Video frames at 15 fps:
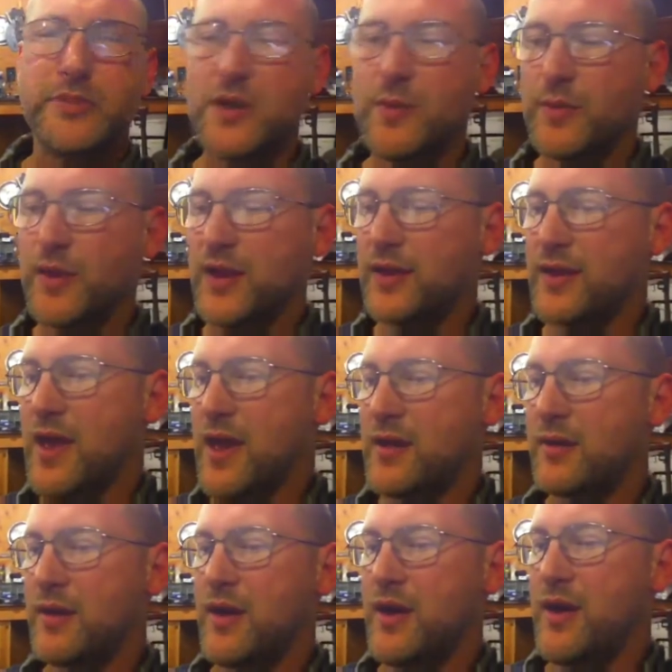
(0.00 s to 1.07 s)
something like
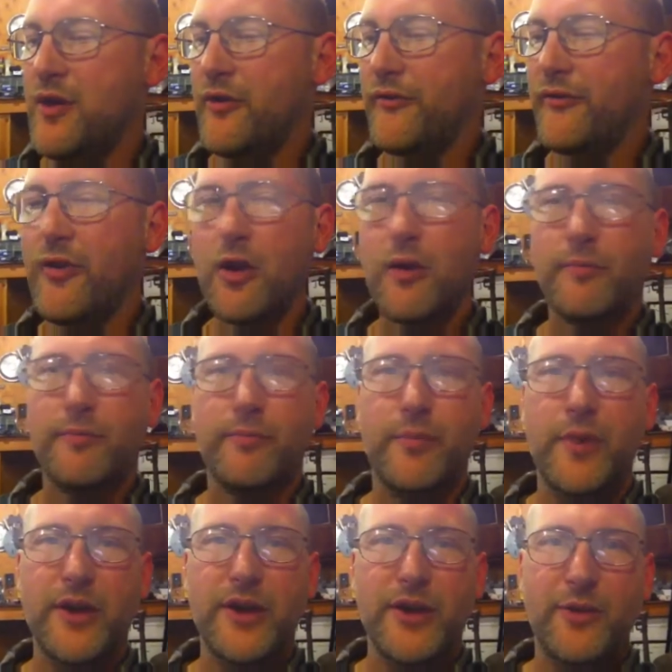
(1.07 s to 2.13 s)
that, from
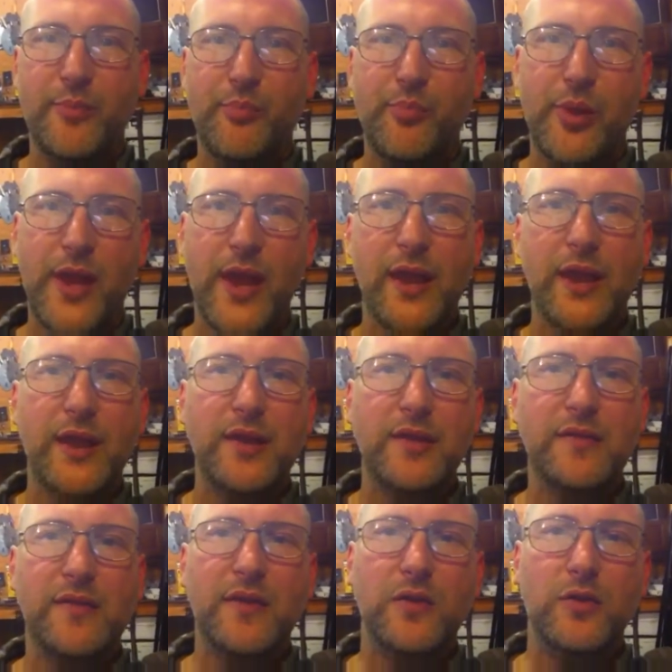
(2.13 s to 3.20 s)

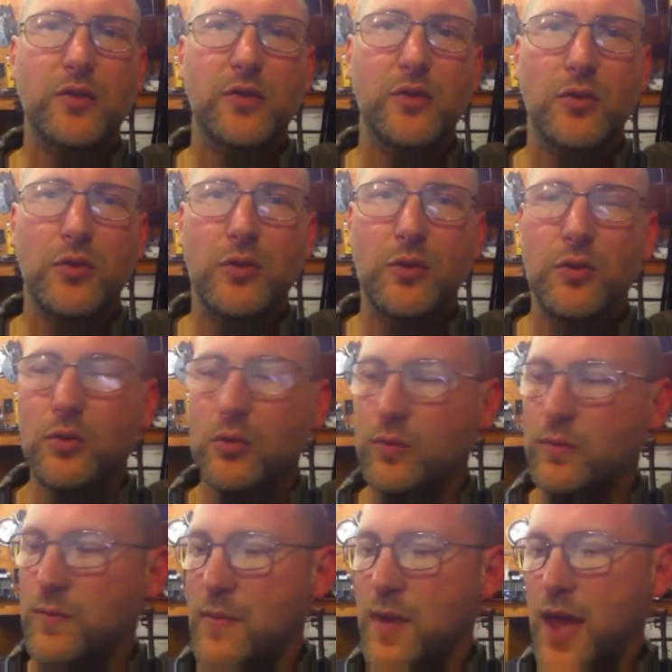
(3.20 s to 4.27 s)
planning to
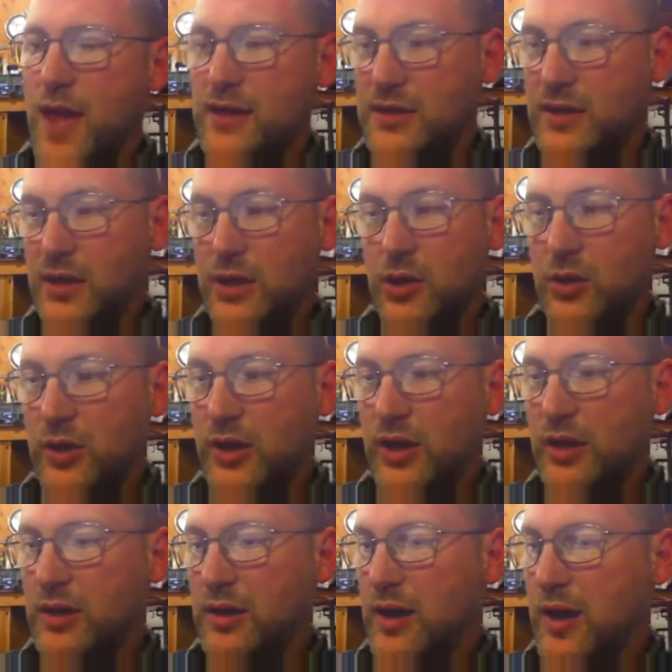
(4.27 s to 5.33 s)

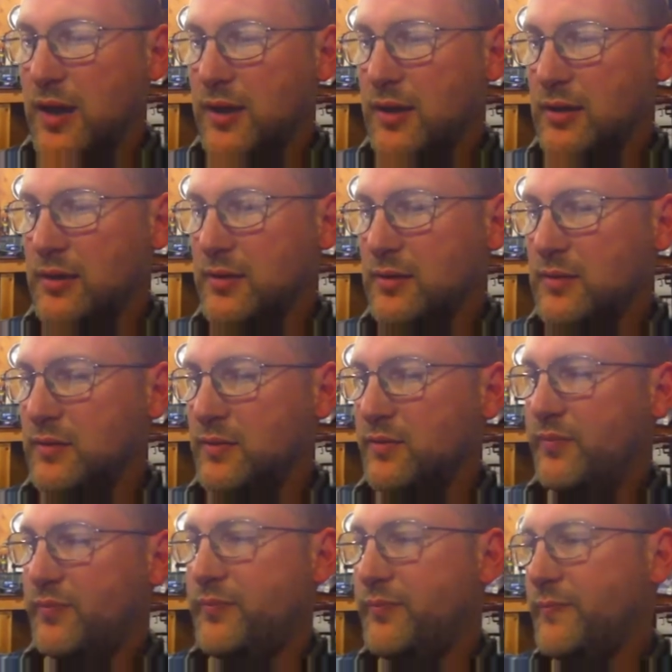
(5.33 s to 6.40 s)
executing
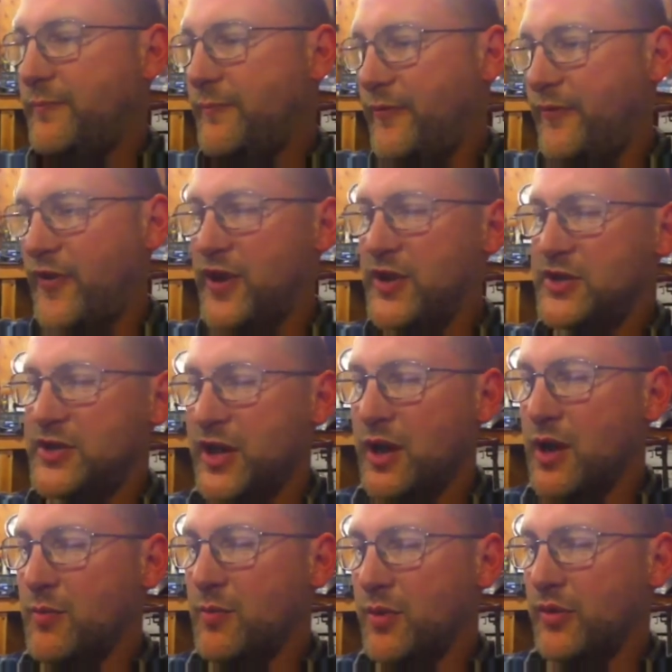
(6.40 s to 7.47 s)
and
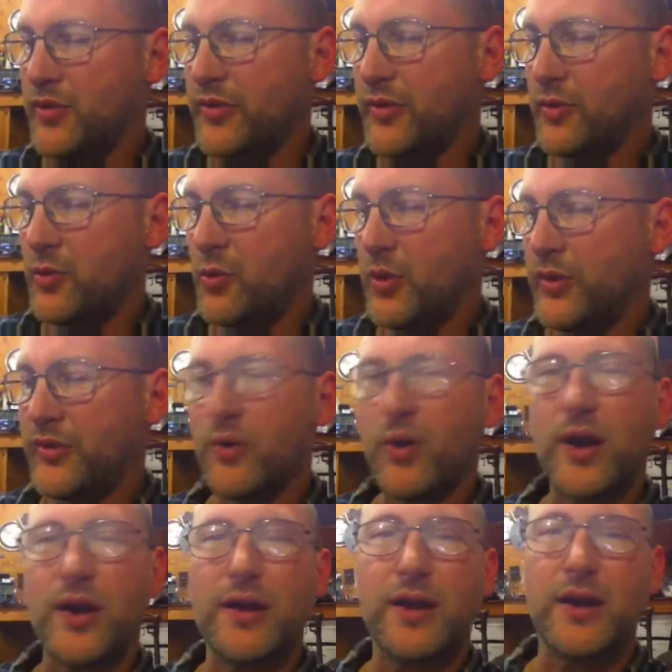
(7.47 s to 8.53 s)
finishing up with
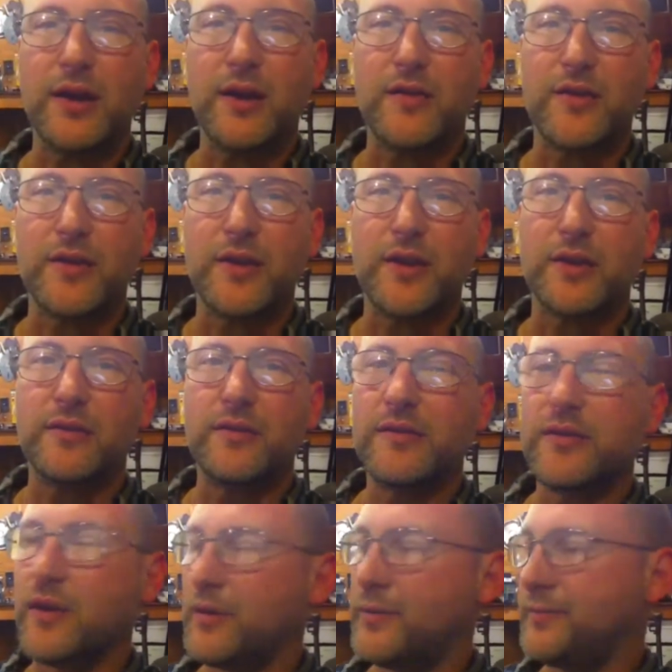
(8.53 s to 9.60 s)
grinding and everything.
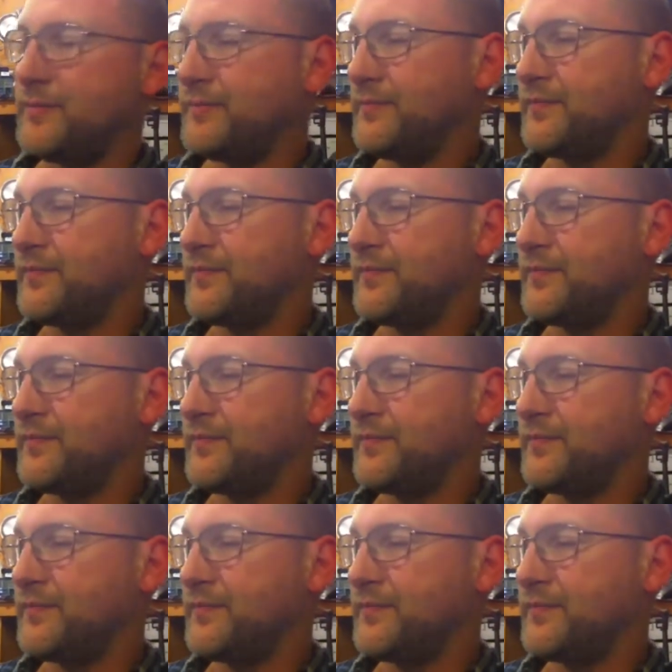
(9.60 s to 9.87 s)
So